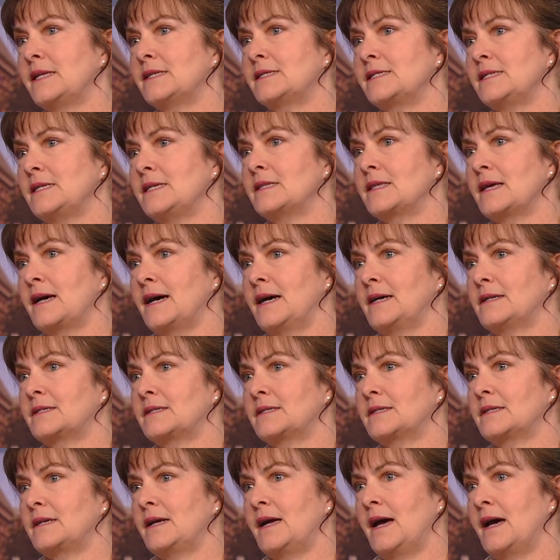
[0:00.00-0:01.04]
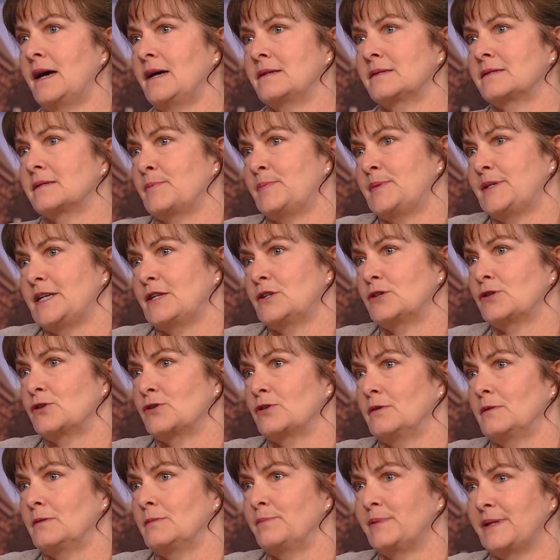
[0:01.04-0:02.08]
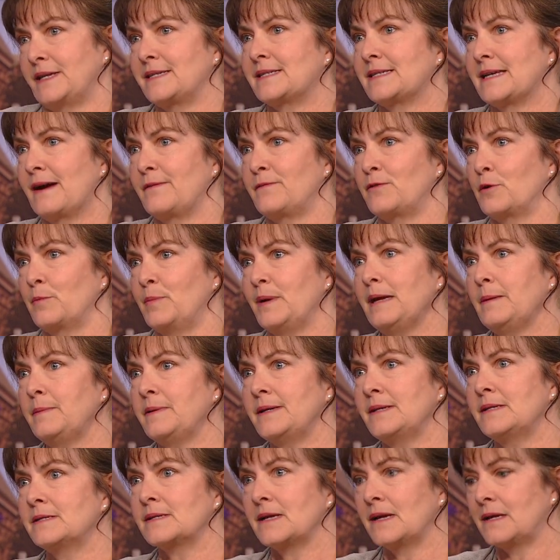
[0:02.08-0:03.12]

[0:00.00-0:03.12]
geese see that as a potential place to have their babies.